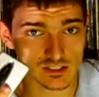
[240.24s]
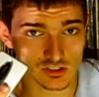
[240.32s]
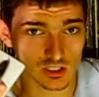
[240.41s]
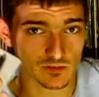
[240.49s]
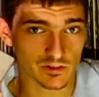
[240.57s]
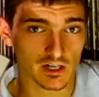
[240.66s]
get
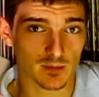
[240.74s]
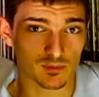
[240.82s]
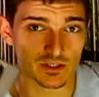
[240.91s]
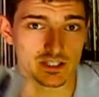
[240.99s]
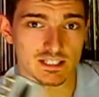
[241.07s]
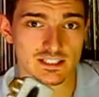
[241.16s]
yourself a
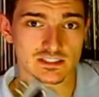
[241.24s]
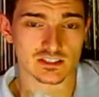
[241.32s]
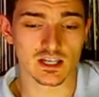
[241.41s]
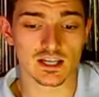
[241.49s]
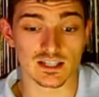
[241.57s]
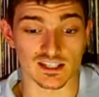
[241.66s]
couple of
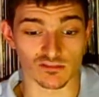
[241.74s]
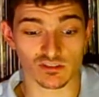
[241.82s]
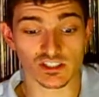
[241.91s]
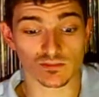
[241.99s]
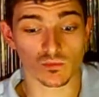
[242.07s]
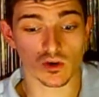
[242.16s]
these. Now, the
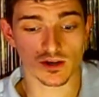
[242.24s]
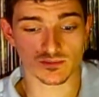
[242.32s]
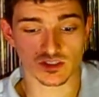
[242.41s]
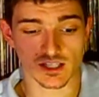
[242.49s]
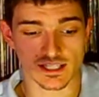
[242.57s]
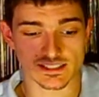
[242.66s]
reason why I'm
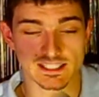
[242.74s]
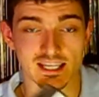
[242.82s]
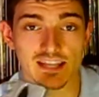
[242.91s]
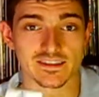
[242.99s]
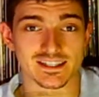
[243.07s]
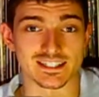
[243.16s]
saying to
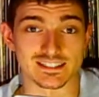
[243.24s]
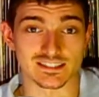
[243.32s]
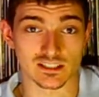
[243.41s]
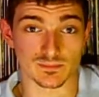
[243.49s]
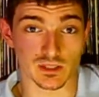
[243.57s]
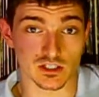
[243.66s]
get
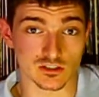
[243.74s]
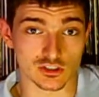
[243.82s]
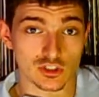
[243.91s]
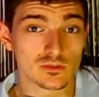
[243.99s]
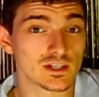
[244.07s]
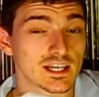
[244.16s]
these is
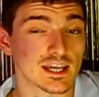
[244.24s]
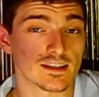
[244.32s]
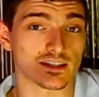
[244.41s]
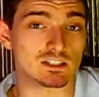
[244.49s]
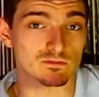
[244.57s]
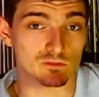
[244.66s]
because you can get
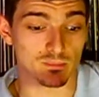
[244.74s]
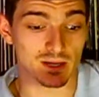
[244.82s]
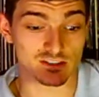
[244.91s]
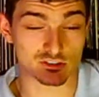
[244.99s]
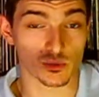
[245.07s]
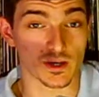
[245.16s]
these for
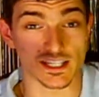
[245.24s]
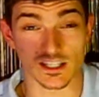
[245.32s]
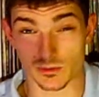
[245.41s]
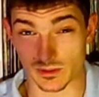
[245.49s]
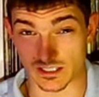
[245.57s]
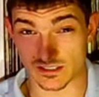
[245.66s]
about 20
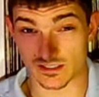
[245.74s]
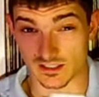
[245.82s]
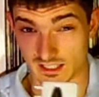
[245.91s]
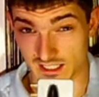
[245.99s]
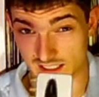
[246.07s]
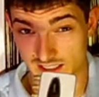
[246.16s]
quid,
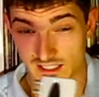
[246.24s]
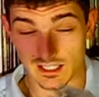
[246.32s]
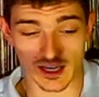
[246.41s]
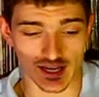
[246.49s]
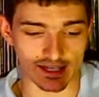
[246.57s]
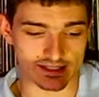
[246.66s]
okay?
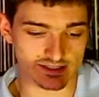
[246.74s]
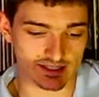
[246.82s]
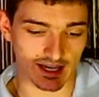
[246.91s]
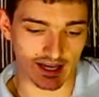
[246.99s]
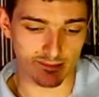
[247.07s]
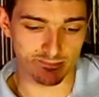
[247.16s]
It's
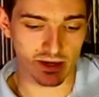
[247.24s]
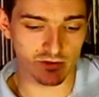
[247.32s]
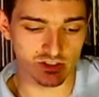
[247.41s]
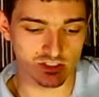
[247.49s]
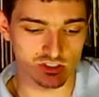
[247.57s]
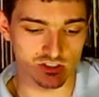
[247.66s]
a
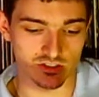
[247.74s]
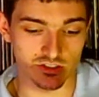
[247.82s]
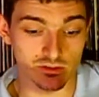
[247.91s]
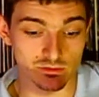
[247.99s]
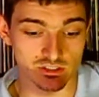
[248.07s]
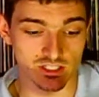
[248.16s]
Behringer
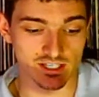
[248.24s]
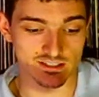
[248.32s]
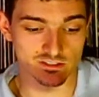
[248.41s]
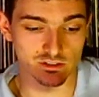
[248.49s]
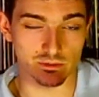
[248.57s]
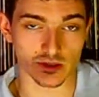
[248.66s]

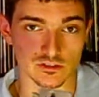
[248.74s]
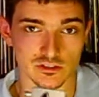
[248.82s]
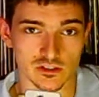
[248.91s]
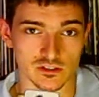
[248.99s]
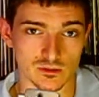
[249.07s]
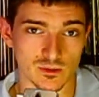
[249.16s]

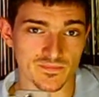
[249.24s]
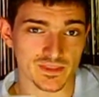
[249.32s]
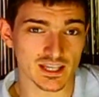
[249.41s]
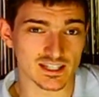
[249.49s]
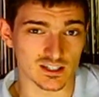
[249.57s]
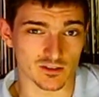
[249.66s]

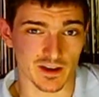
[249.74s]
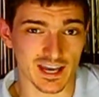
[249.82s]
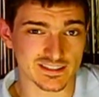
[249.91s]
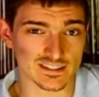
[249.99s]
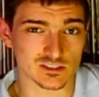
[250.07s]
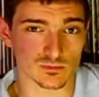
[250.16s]
UCA202. Now, I've
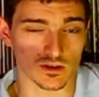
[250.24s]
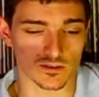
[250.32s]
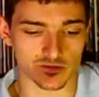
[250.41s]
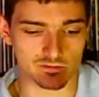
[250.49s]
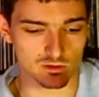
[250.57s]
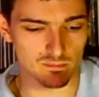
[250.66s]
had this
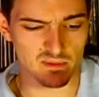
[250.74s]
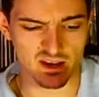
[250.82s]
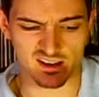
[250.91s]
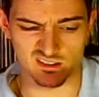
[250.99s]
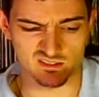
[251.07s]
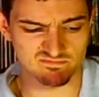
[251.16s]
one for
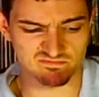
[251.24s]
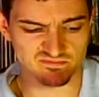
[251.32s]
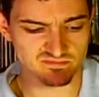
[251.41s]
about